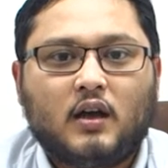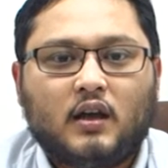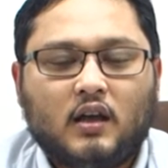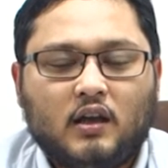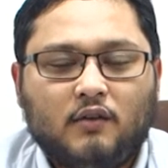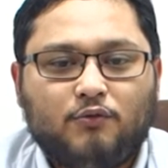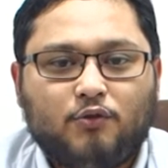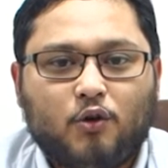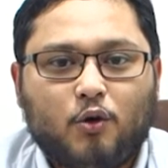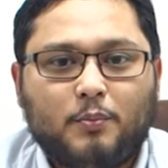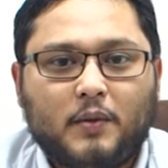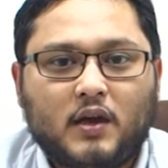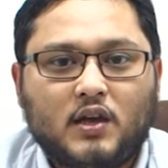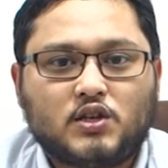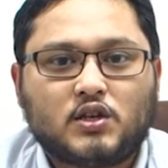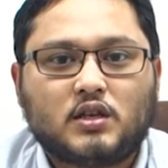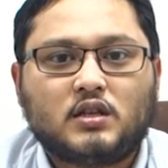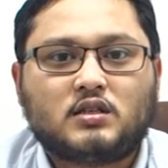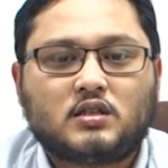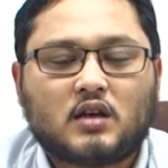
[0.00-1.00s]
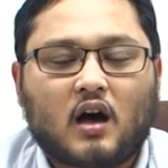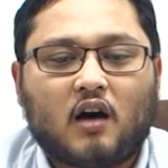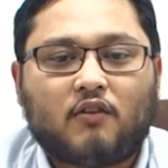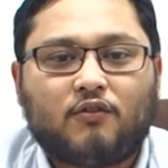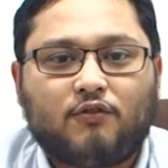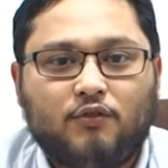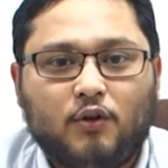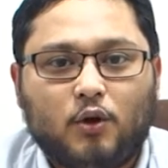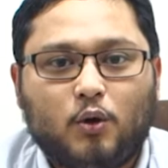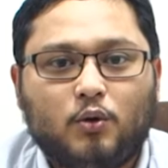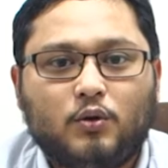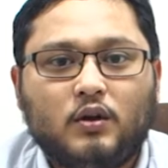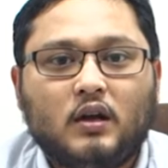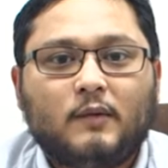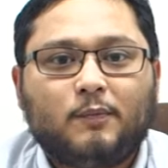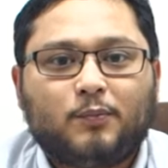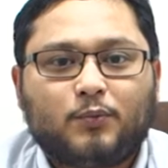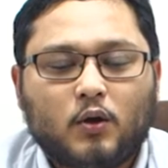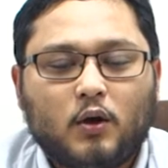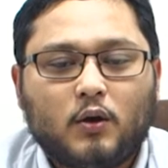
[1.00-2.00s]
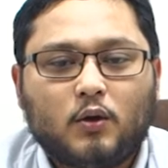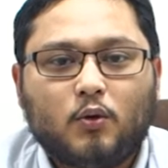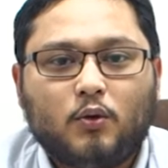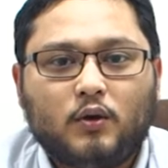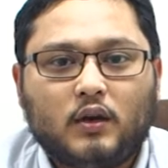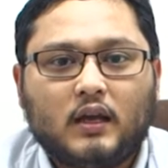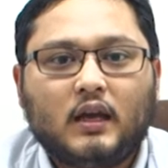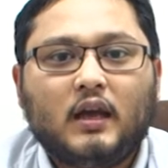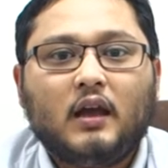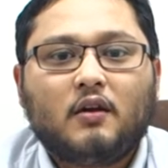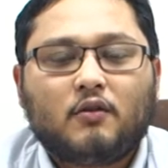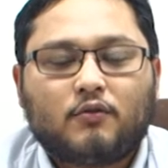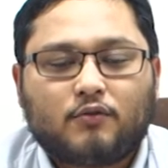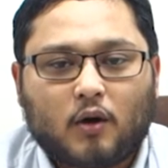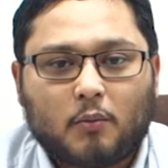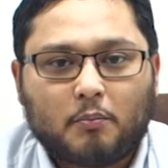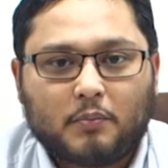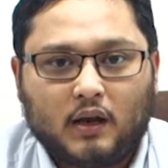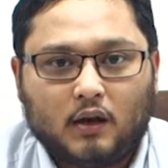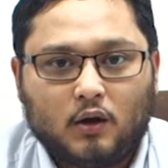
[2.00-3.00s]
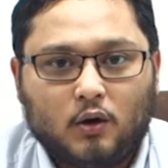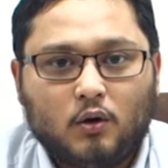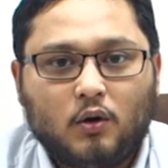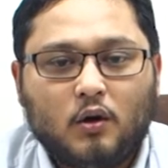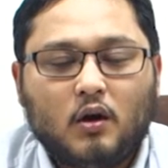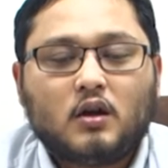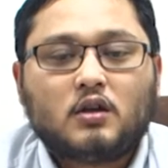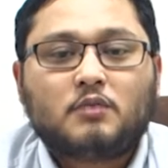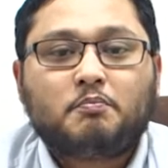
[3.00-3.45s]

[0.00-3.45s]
Informations are flowed not only from below